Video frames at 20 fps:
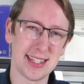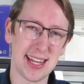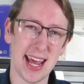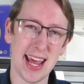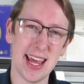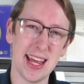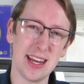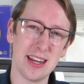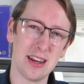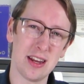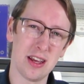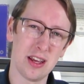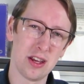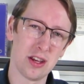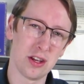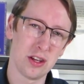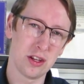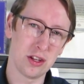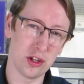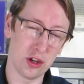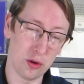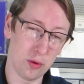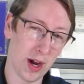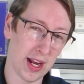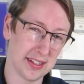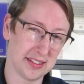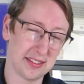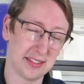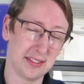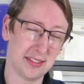10
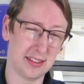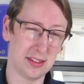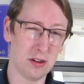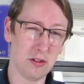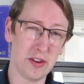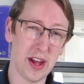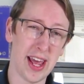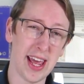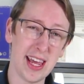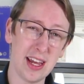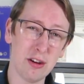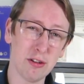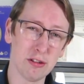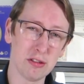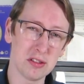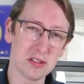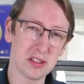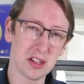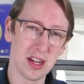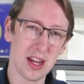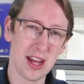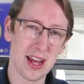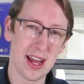US Silver Eagles.